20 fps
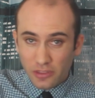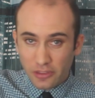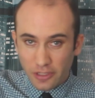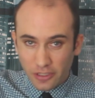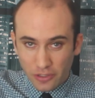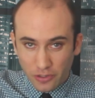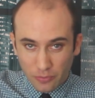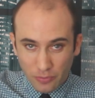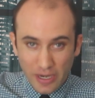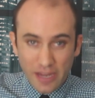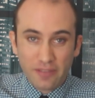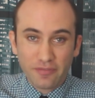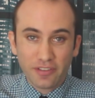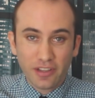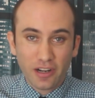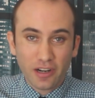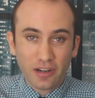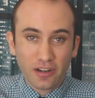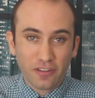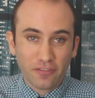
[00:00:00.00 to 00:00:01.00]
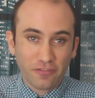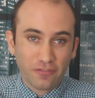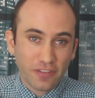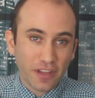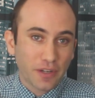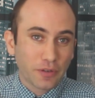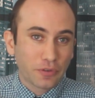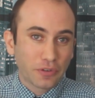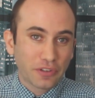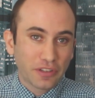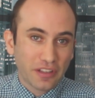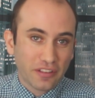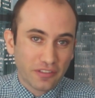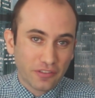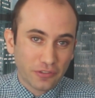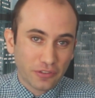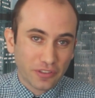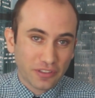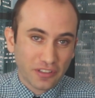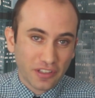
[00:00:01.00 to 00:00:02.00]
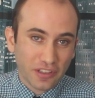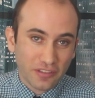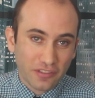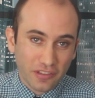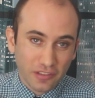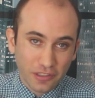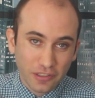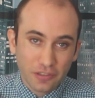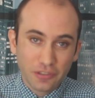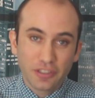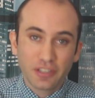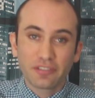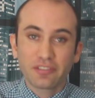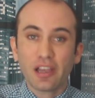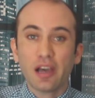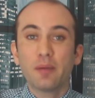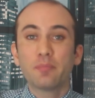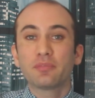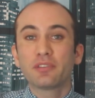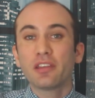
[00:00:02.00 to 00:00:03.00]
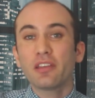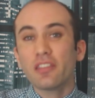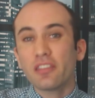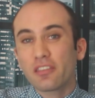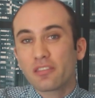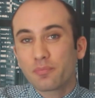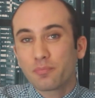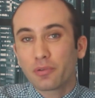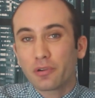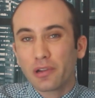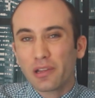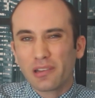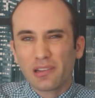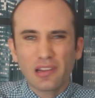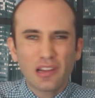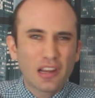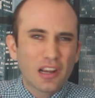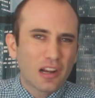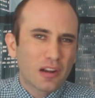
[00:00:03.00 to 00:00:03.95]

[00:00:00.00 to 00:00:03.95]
The graveyard of federal districting solutions up to this point